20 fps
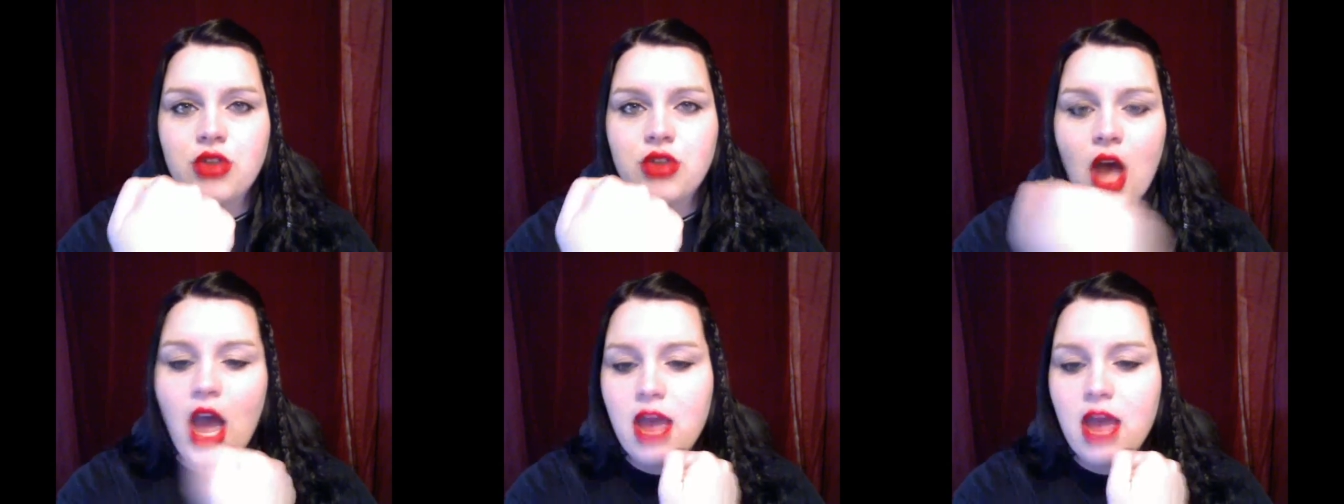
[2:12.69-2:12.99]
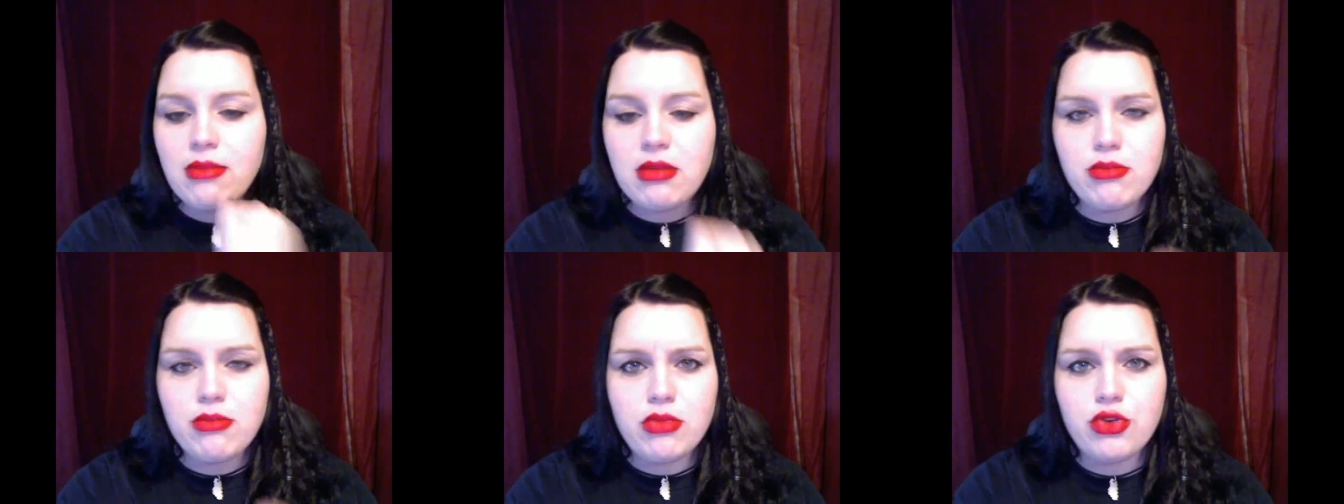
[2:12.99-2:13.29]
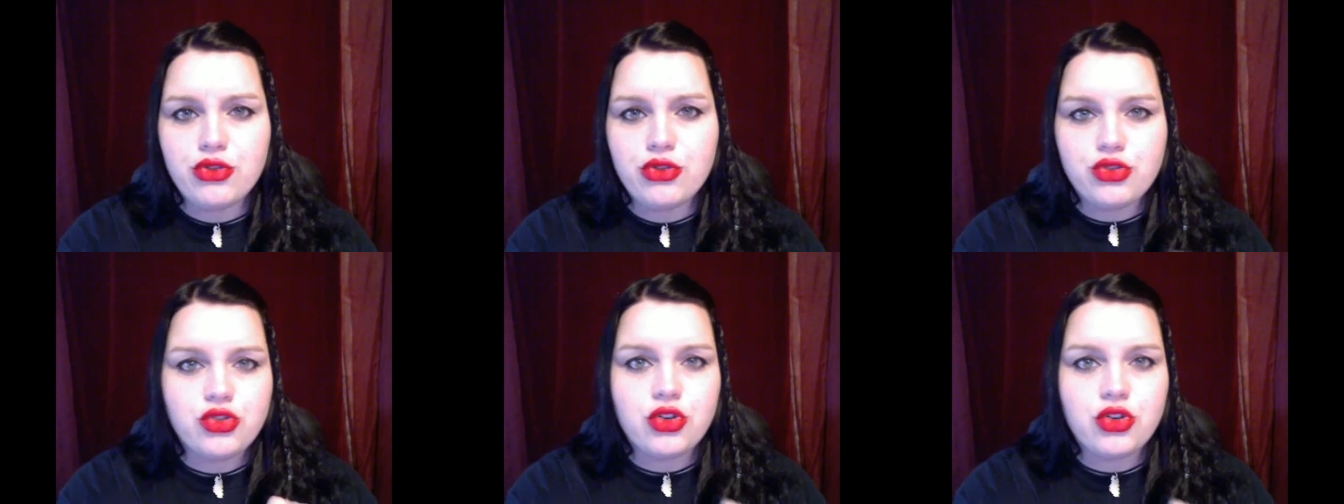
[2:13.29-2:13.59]
I am a
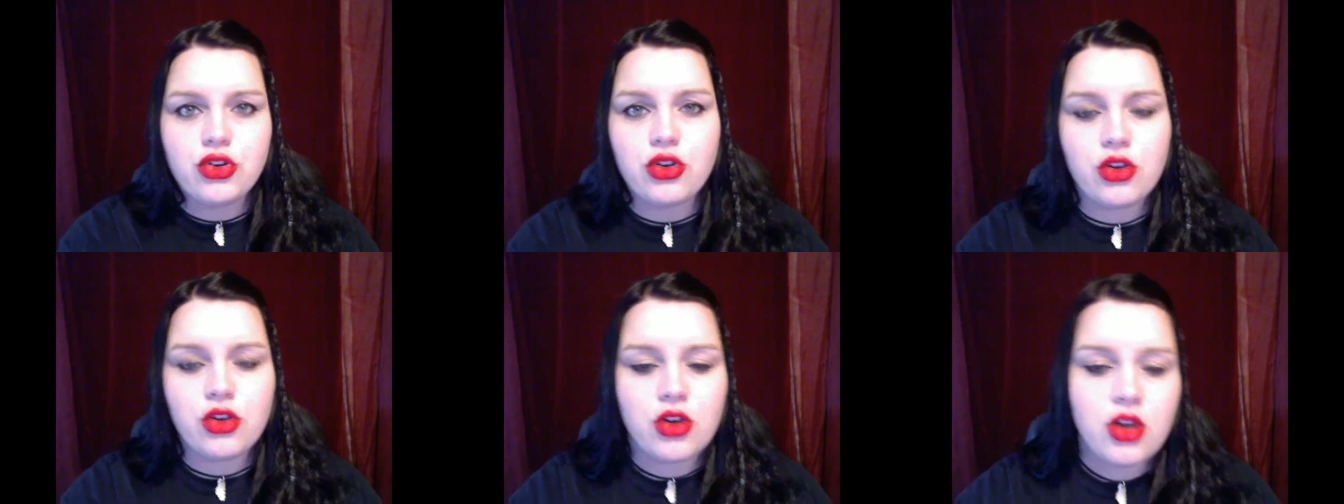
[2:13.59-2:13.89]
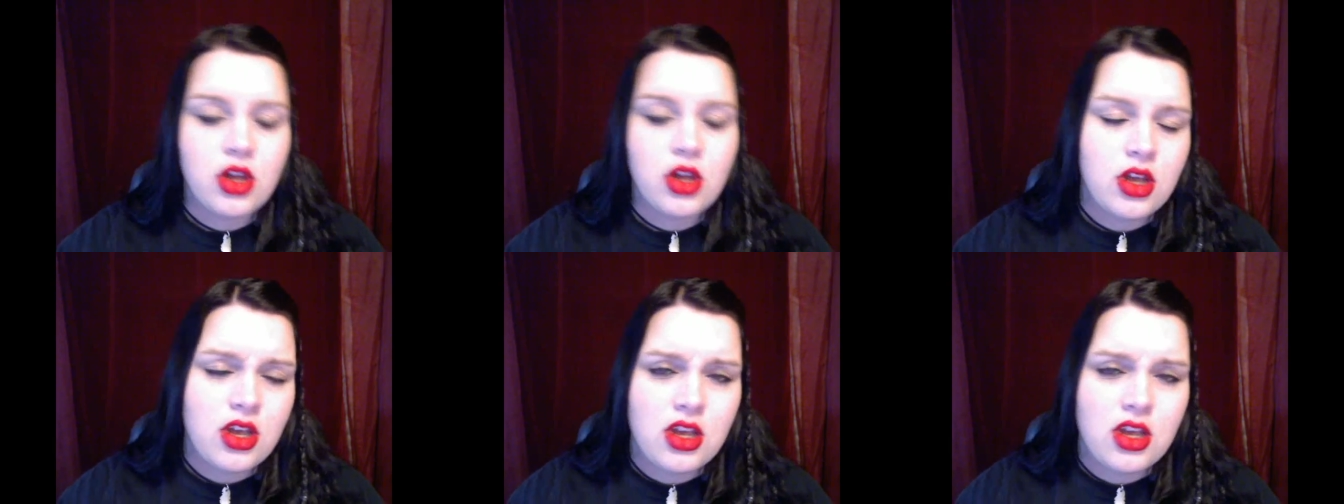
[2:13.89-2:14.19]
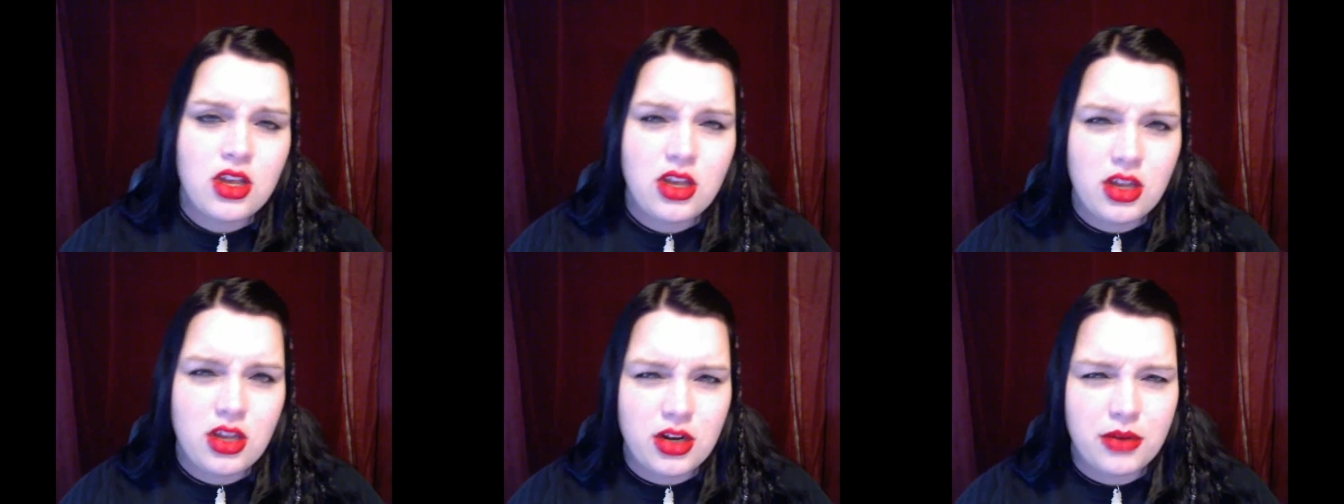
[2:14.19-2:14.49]
minister,
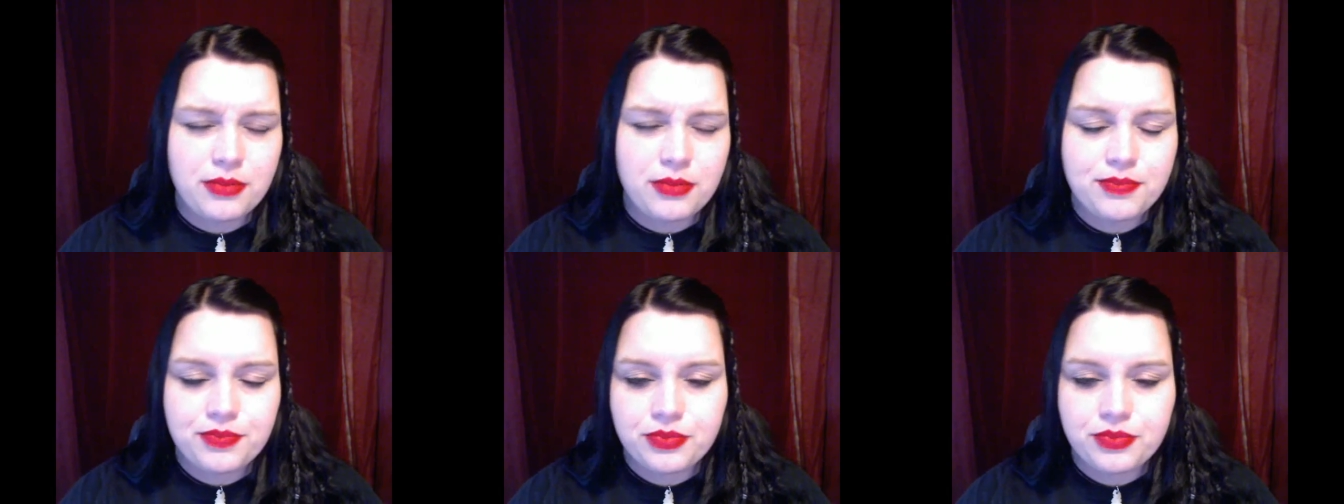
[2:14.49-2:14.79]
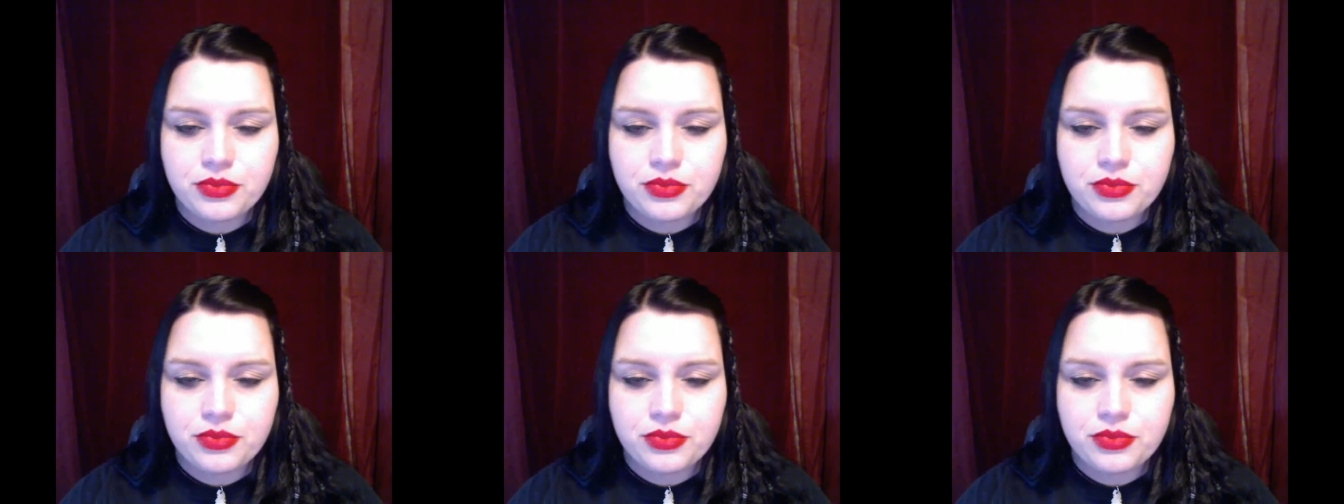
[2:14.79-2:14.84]
you know.